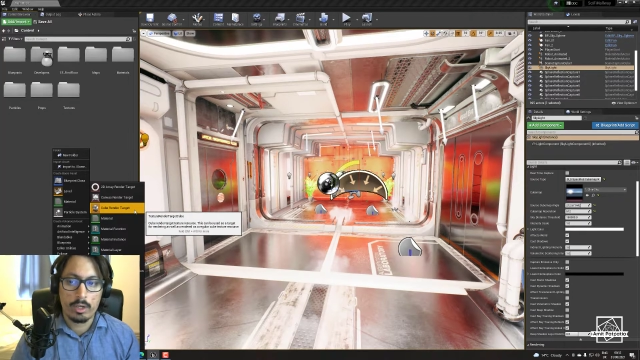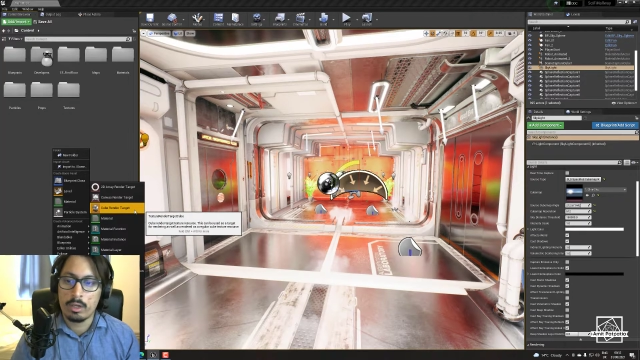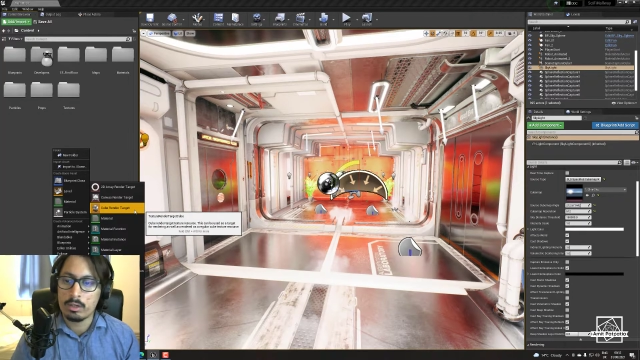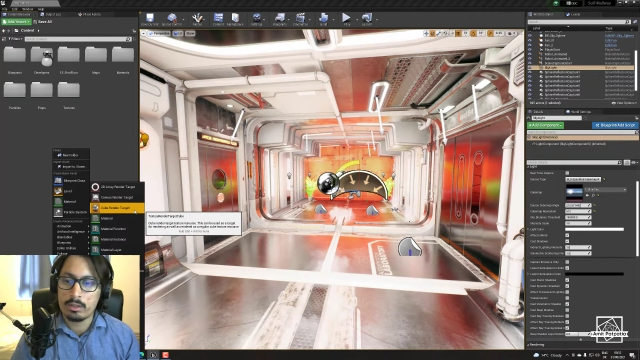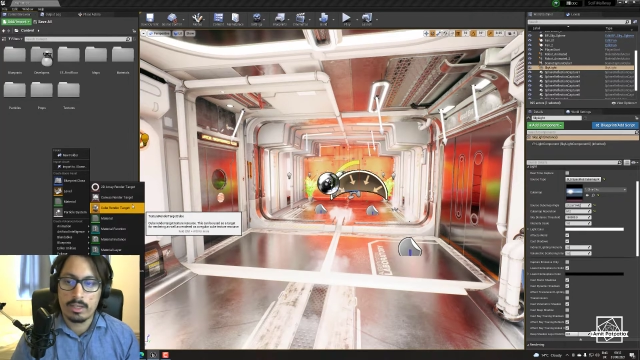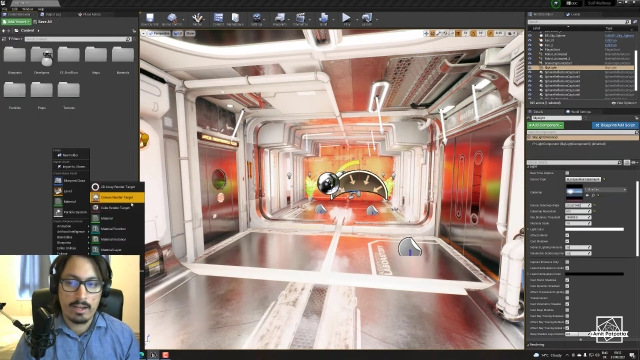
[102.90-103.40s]

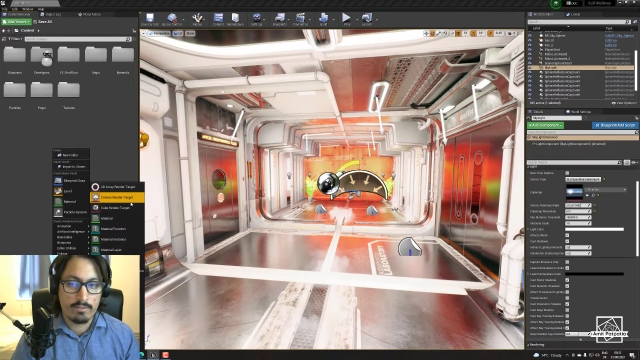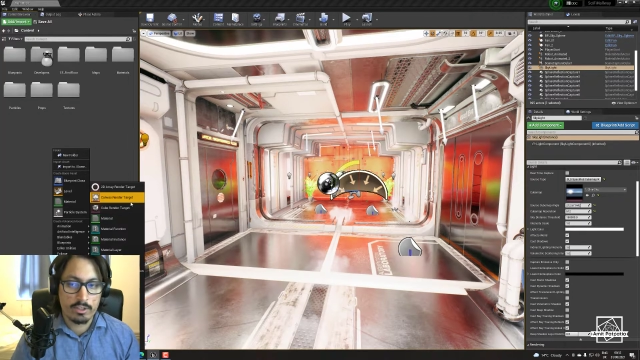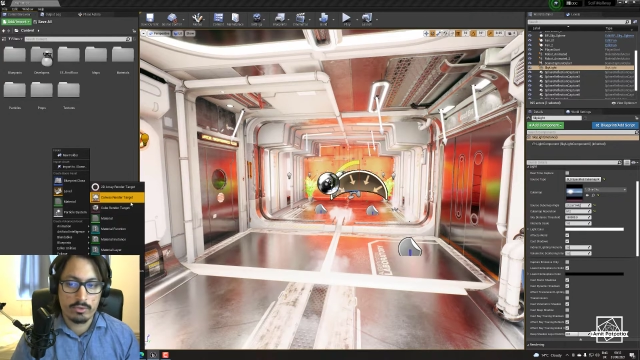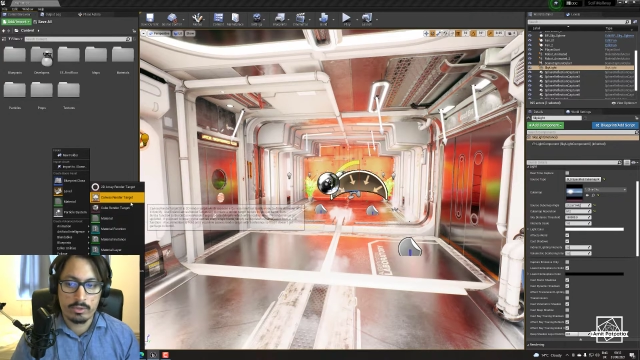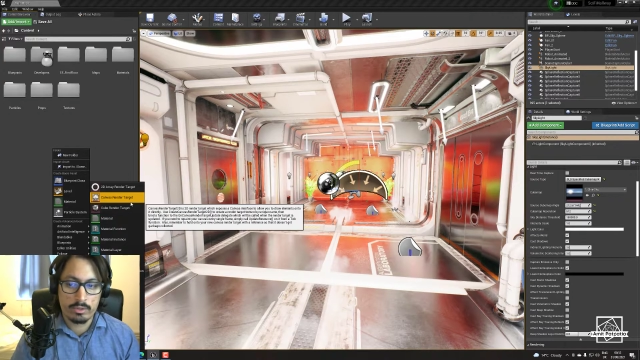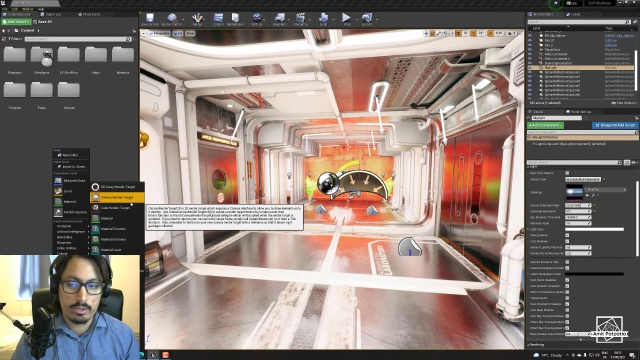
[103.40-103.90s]
Not
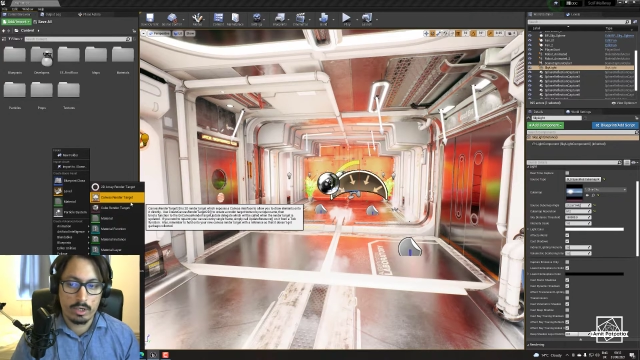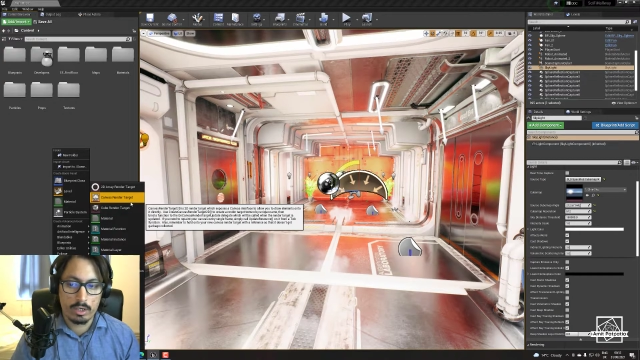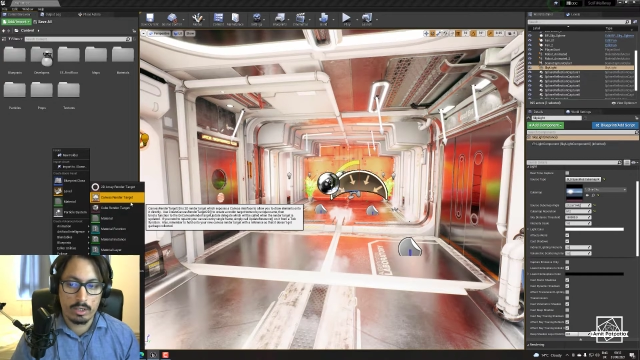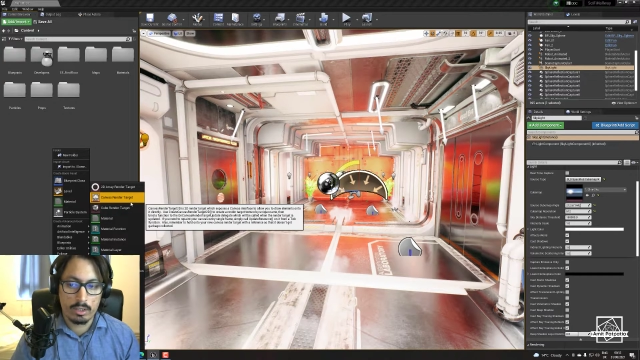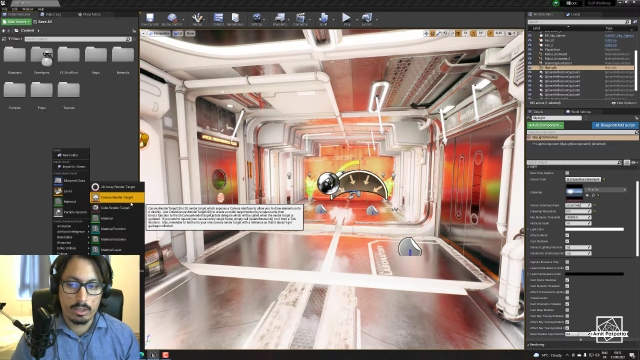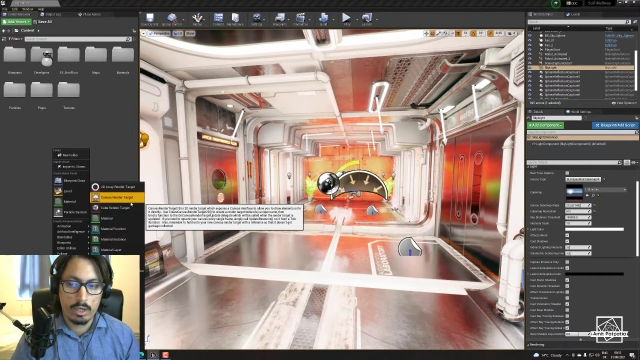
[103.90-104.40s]
canvas render
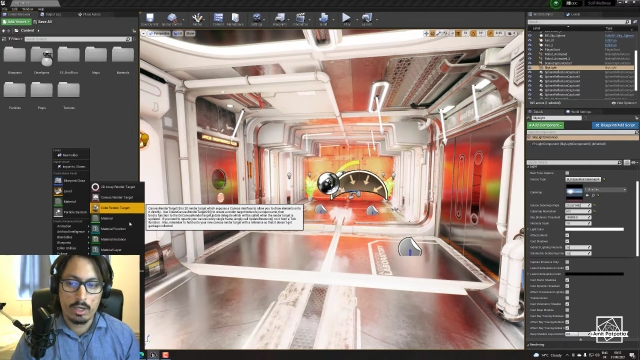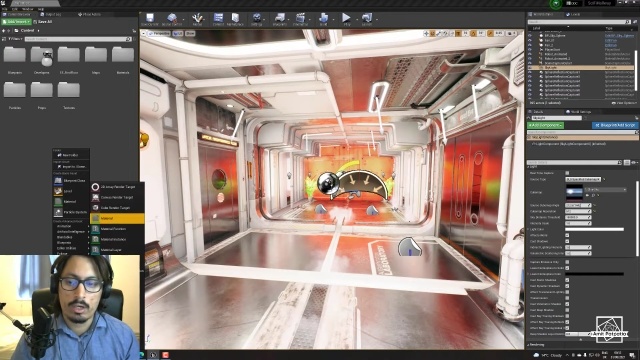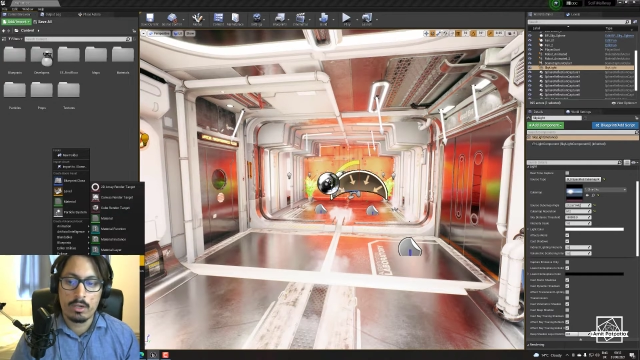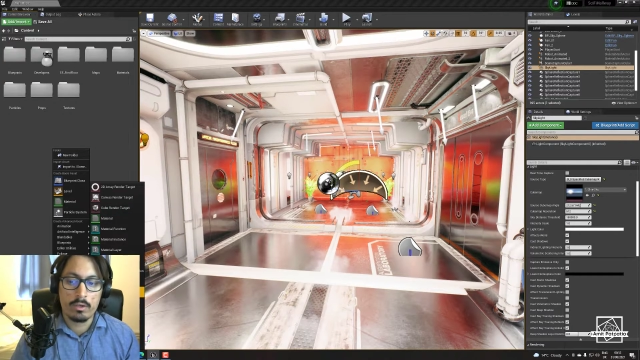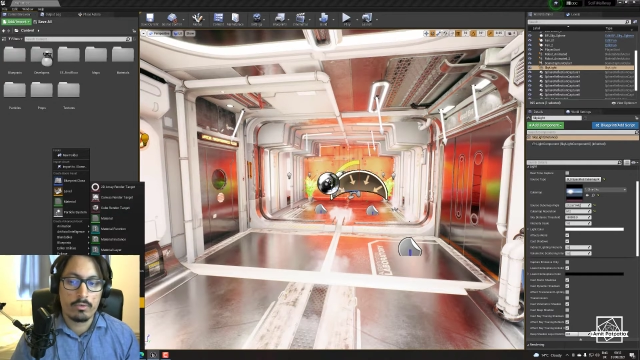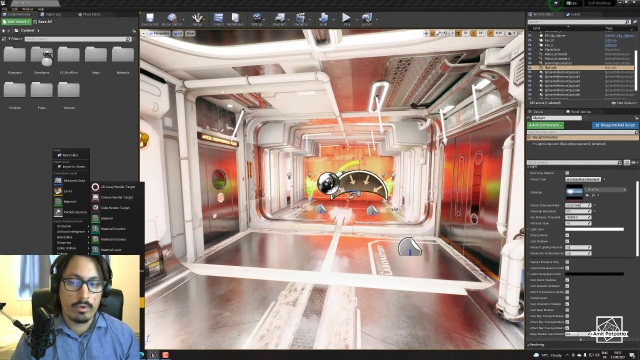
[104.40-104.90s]
target, not